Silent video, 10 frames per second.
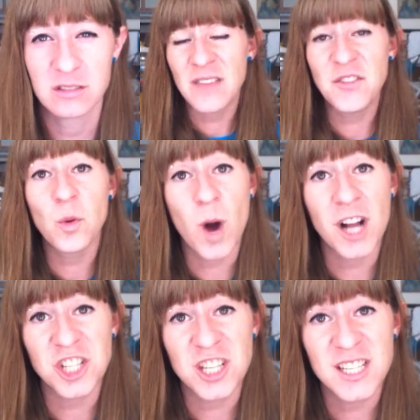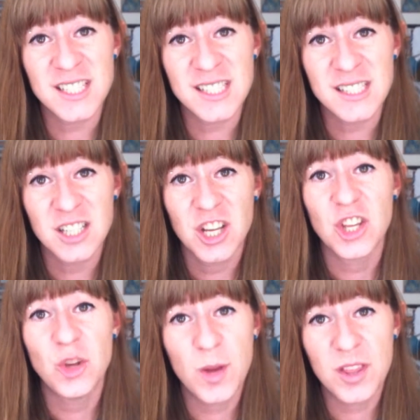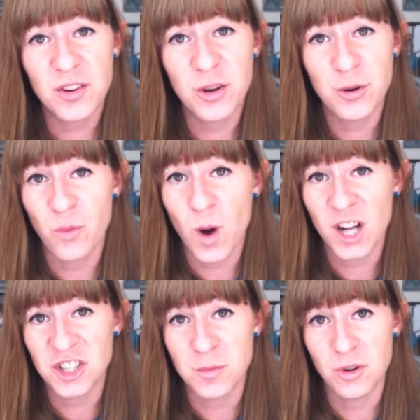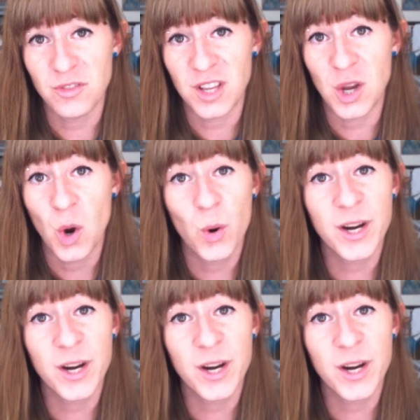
If you're watching this, you either need to have watched the movie